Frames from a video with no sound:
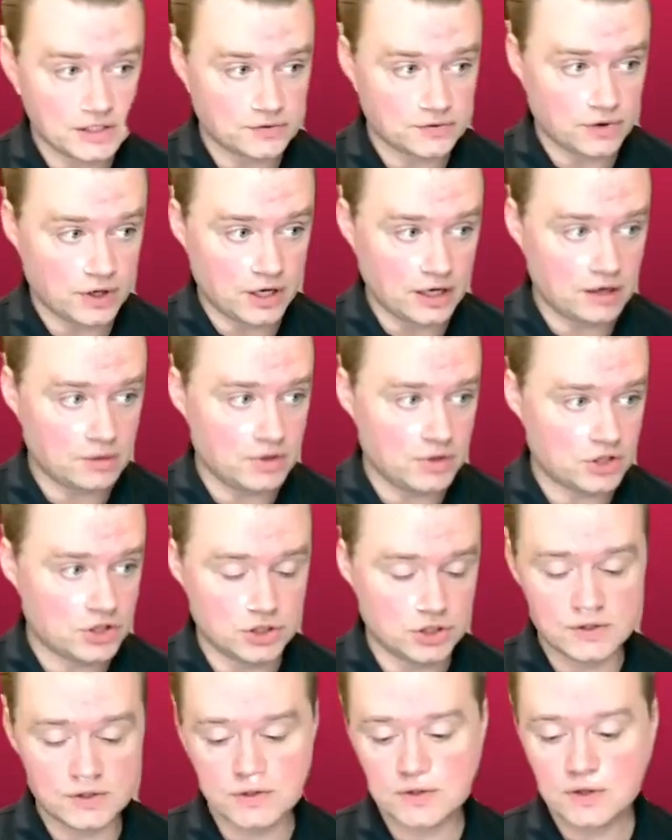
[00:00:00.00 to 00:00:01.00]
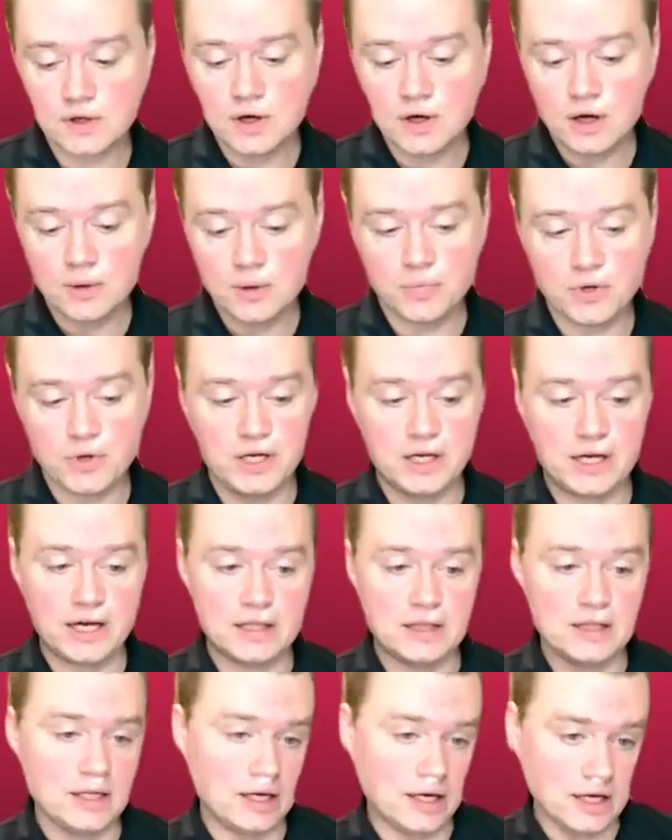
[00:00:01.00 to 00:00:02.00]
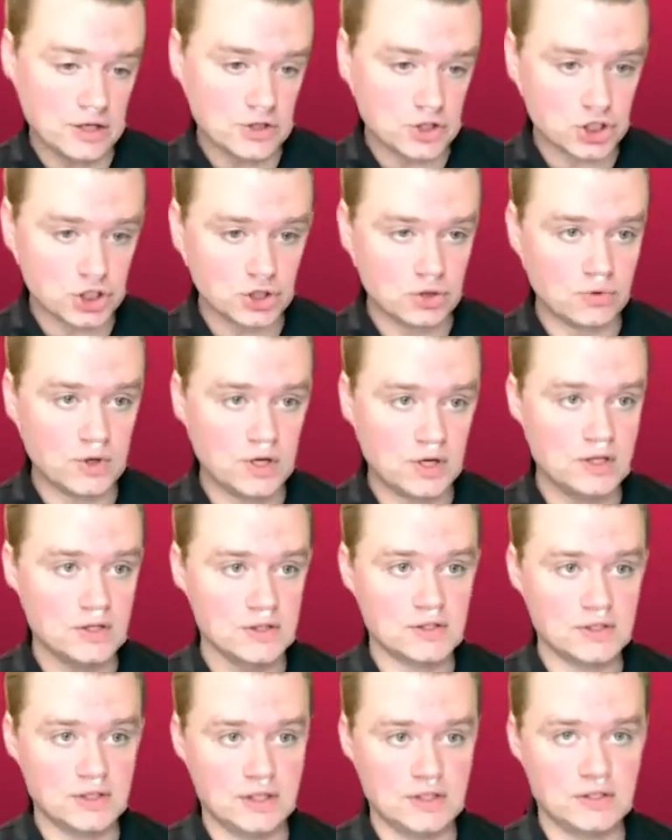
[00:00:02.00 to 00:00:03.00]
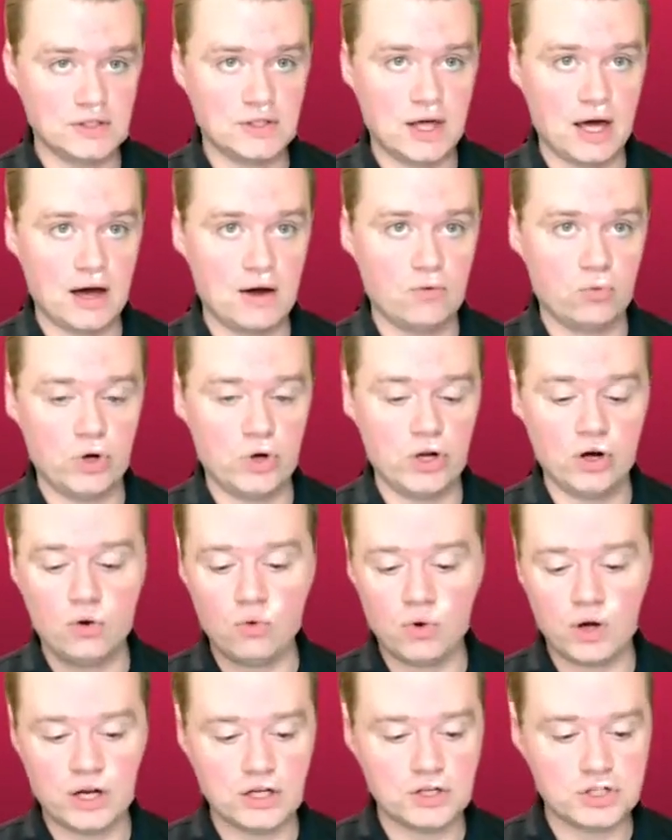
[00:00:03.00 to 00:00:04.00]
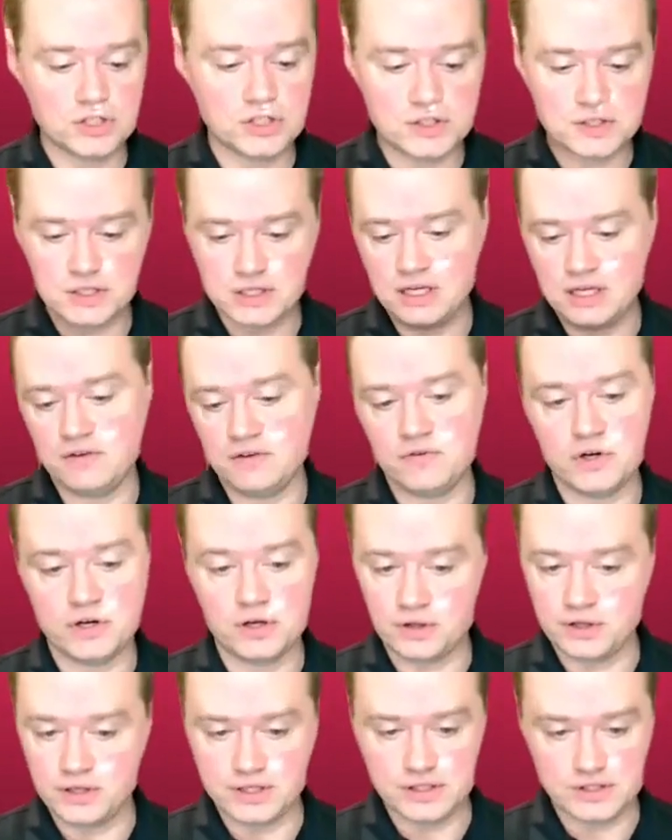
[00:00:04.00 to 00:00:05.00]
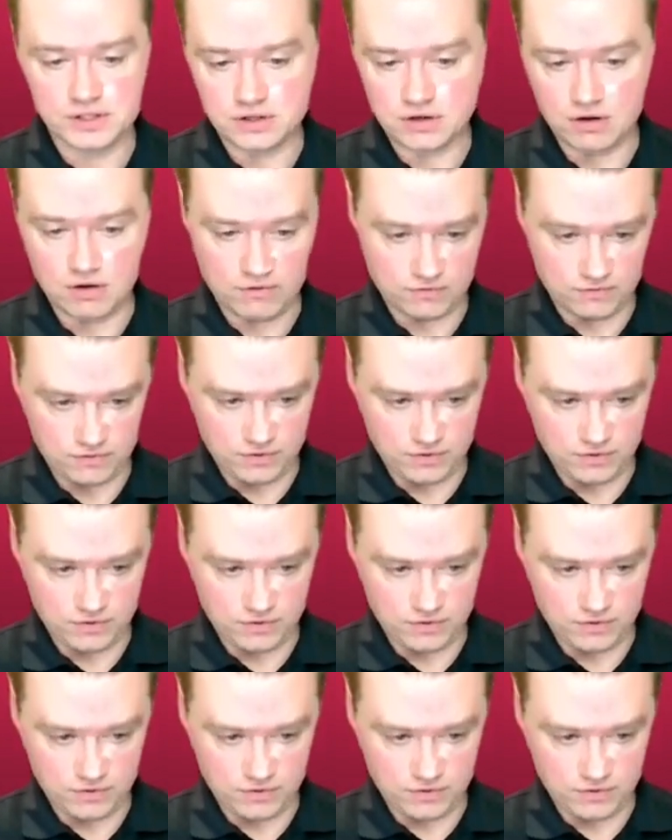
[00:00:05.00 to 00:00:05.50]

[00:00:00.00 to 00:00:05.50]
for animations, but again, the issue is that we don't want to just give it a list of